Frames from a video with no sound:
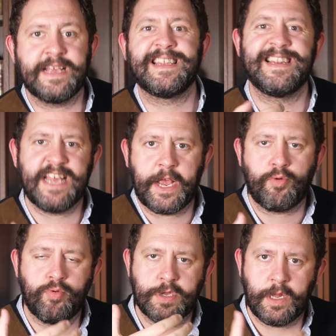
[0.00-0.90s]
is
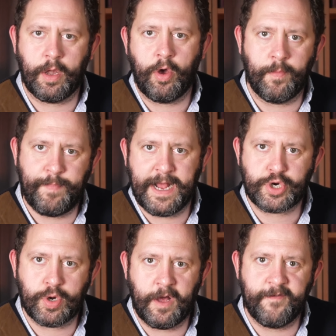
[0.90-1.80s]
integral to the long
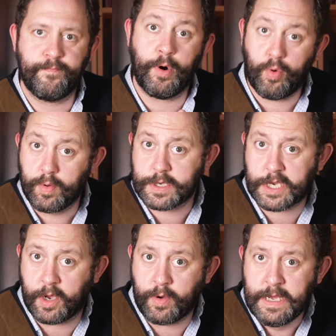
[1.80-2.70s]
battery life, but
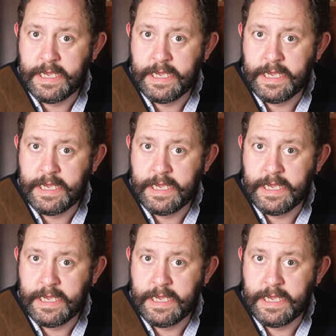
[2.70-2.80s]
also